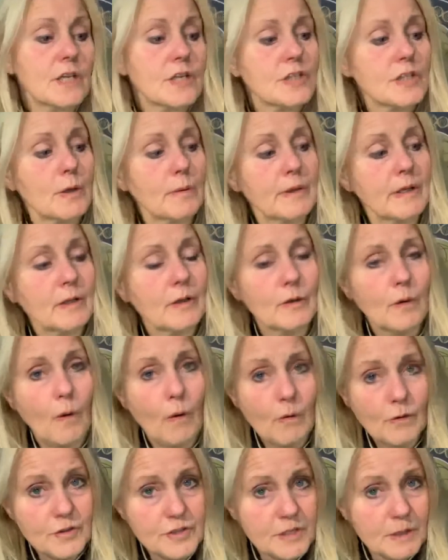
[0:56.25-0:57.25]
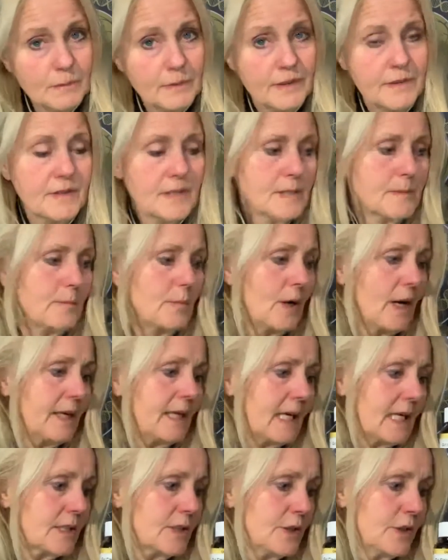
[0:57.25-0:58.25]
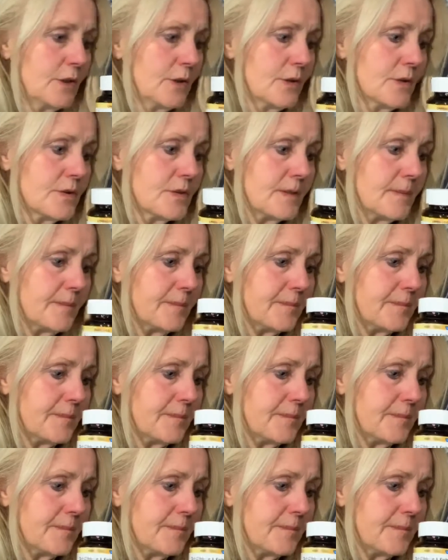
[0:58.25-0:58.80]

So we could also, with this product, use